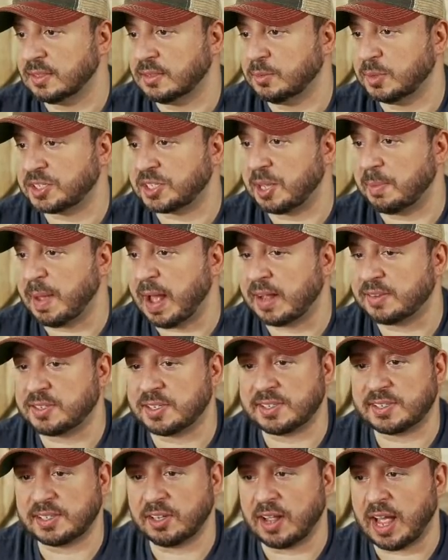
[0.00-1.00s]
Whiskey Mounds
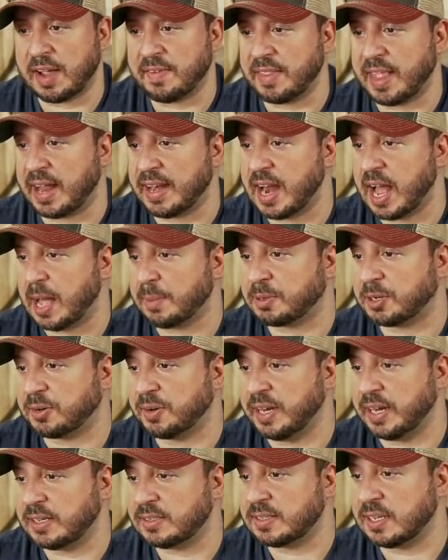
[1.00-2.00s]
is still having that Knob
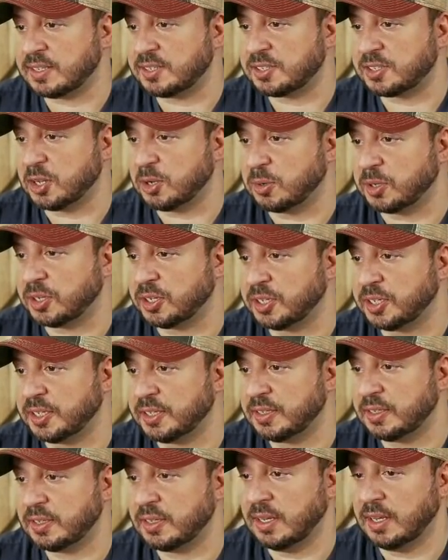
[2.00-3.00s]
Creek, says so
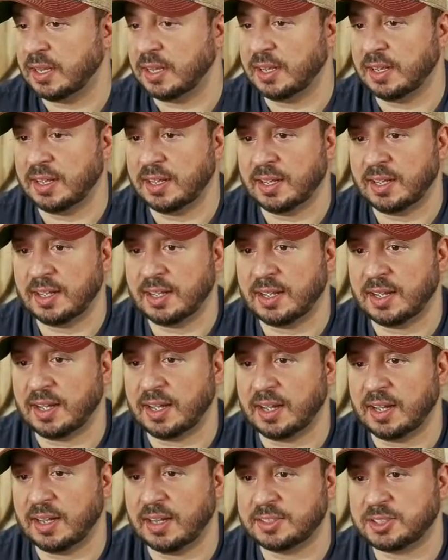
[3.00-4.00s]
good.
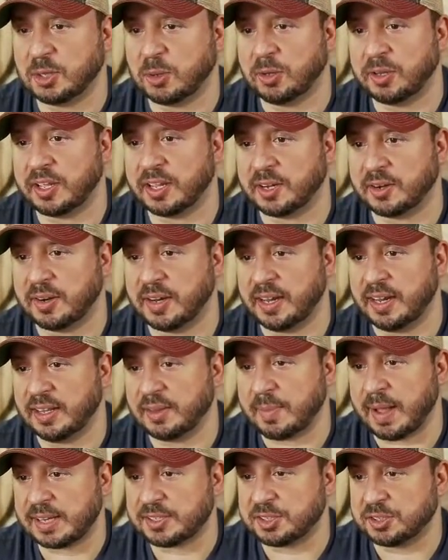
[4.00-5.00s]
Uh, totally agree.
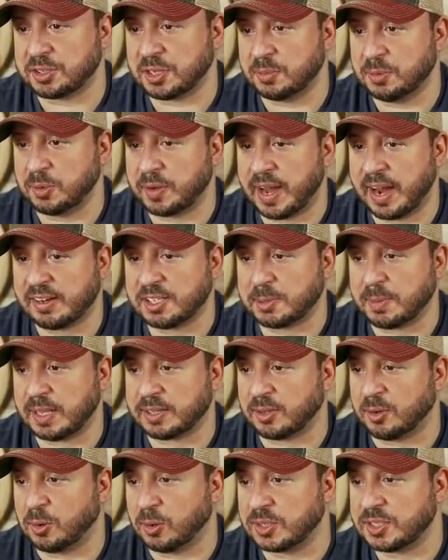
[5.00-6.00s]
The Master Drum, who cares
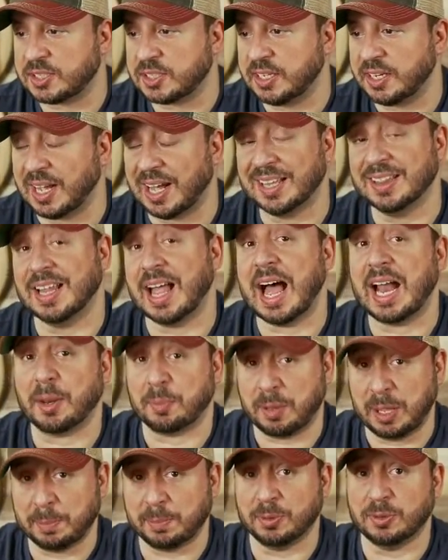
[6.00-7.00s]
about the horsey? A lot
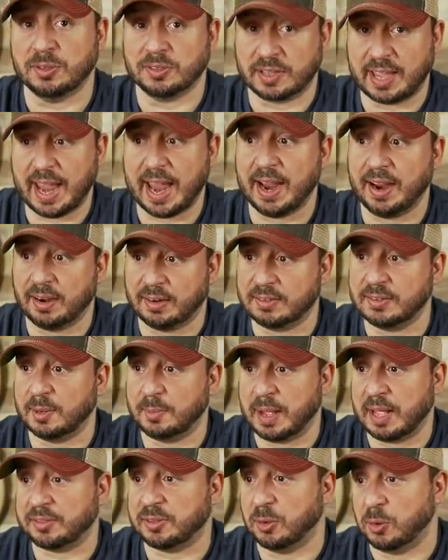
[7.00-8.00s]
of people care
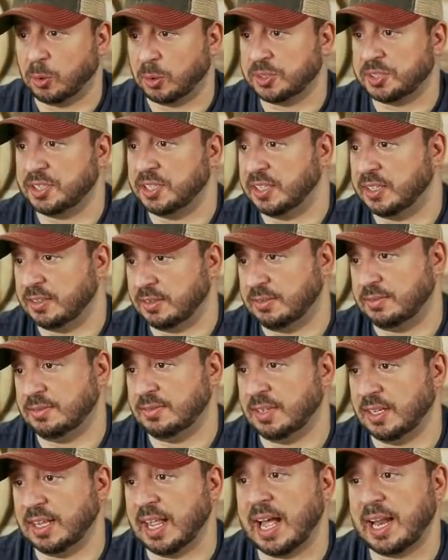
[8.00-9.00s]
about the horsey.
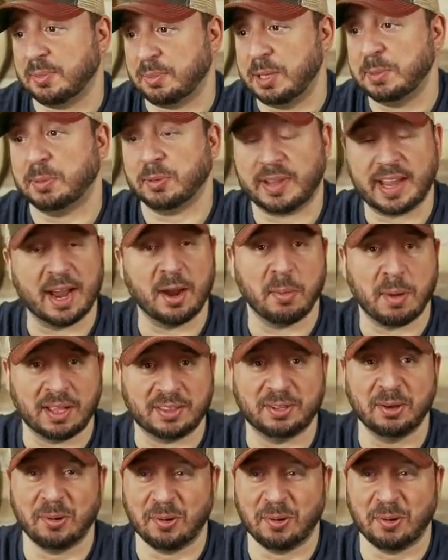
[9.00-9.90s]
A lot of people care about the